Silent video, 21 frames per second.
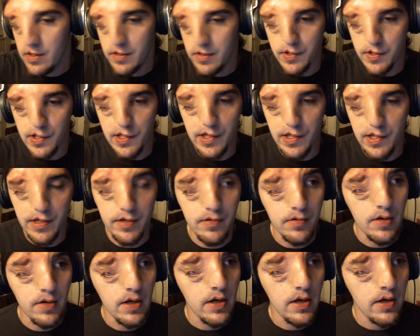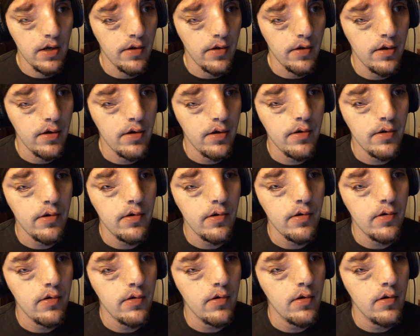Yeah, there's.
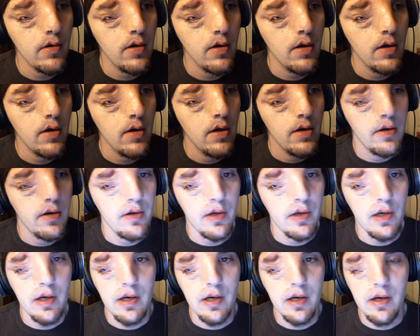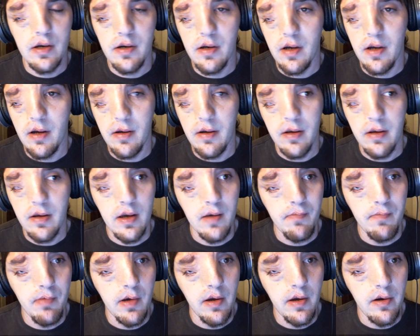Yeah, I keep
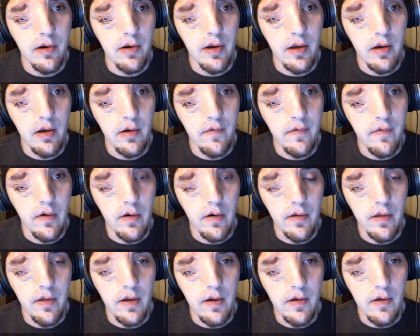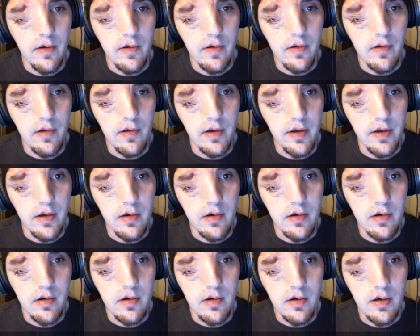hearing of all these, like,
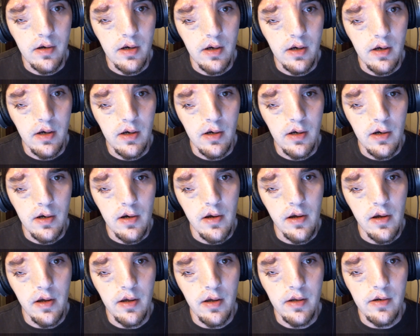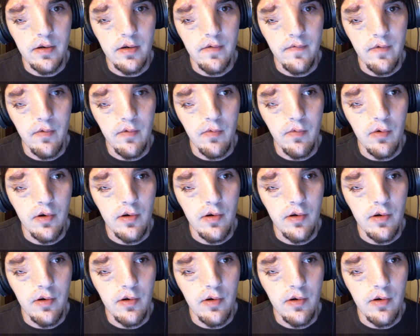end of the world